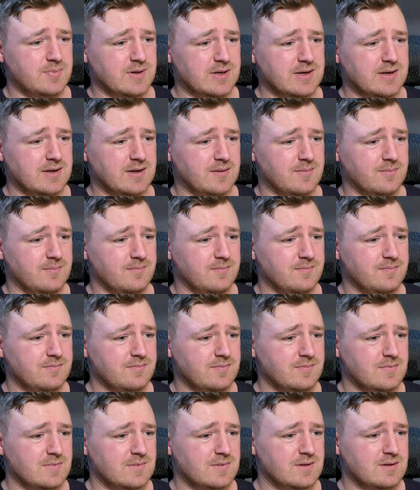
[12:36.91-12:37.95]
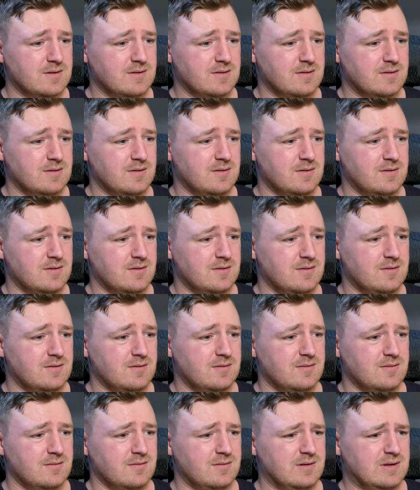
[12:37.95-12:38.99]
but
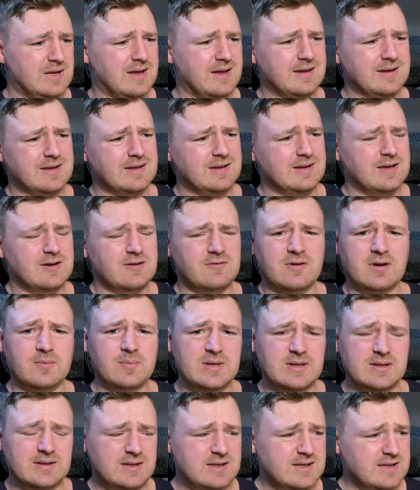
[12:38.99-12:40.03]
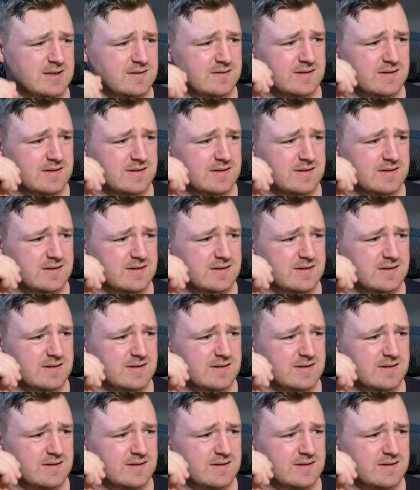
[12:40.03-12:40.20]
yeah, like in rugby league,